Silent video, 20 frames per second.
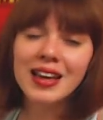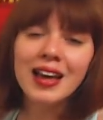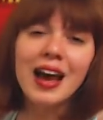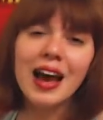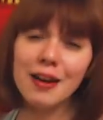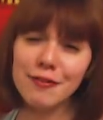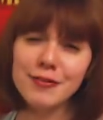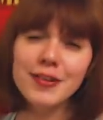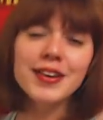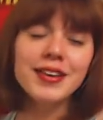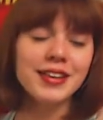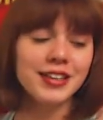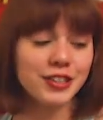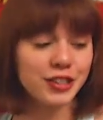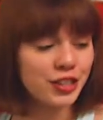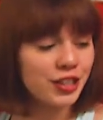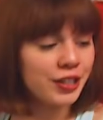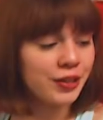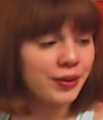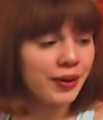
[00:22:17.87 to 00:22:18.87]
I feel you,
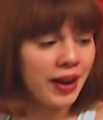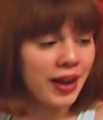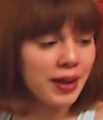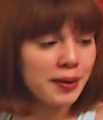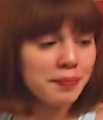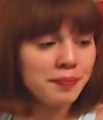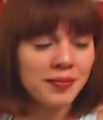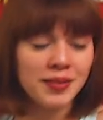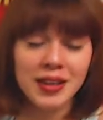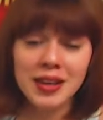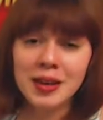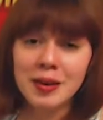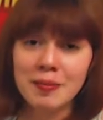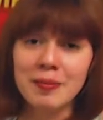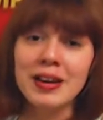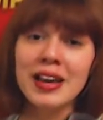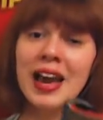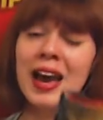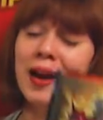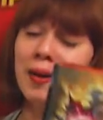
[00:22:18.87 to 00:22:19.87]
Jean Grey.
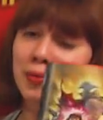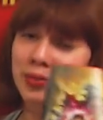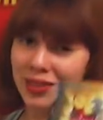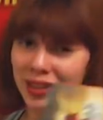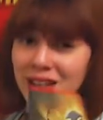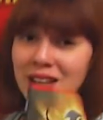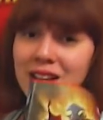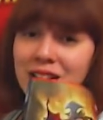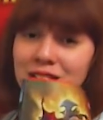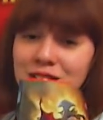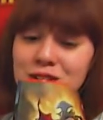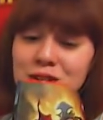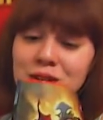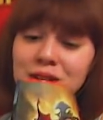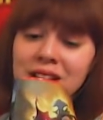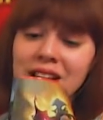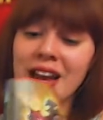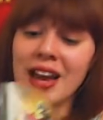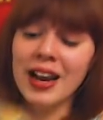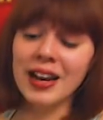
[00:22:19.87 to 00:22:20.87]
But yeah,
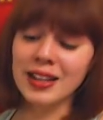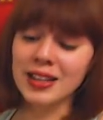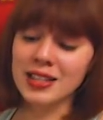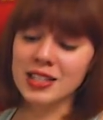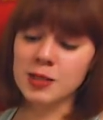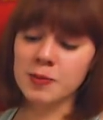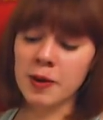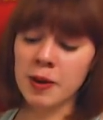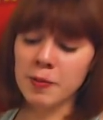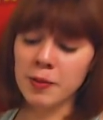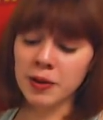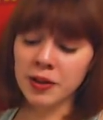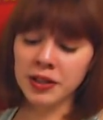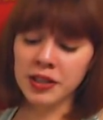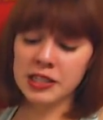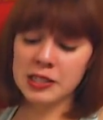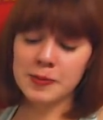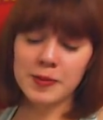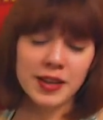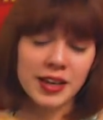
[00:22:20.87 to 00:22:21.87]
totally adding this to my pull
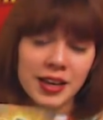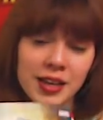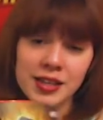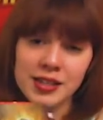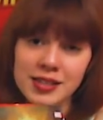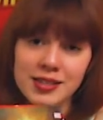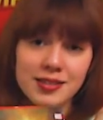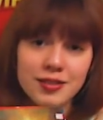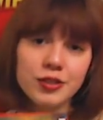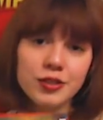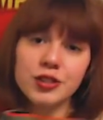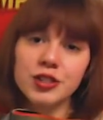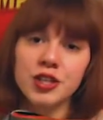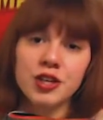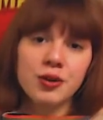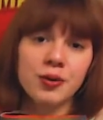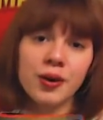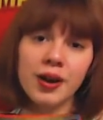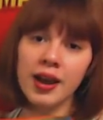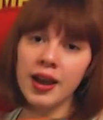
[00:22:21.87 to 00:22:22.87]
list because
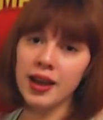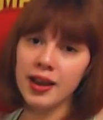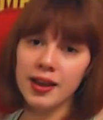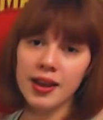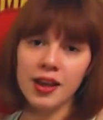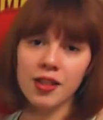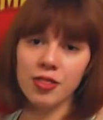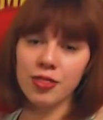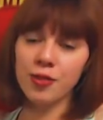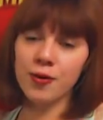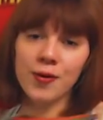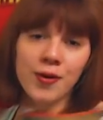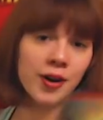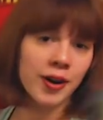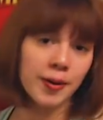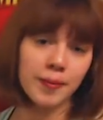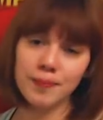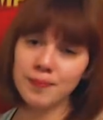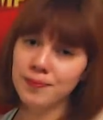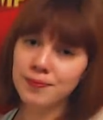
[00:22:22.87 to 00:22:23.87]
Jean Grey and
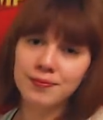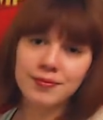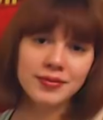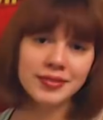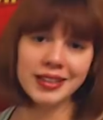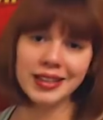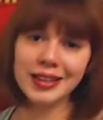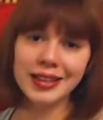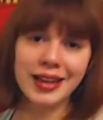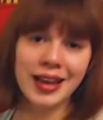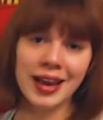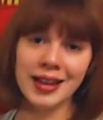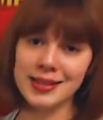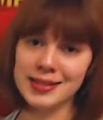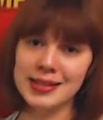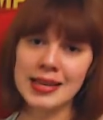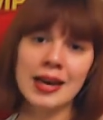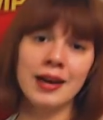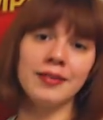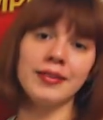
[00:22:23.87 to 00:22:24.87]
Thor,
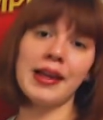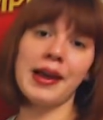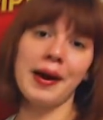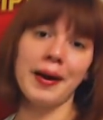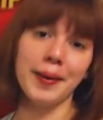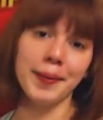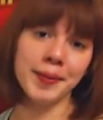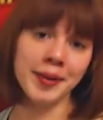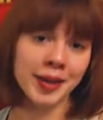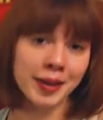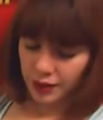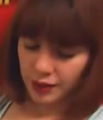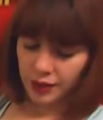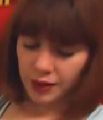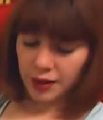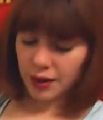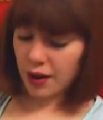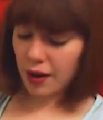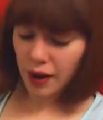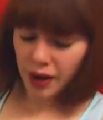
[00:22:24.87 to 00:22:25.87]
hands down, they got me.
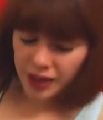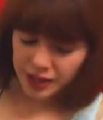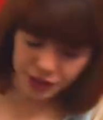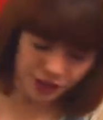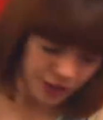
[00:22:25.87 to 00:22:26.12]
Alright,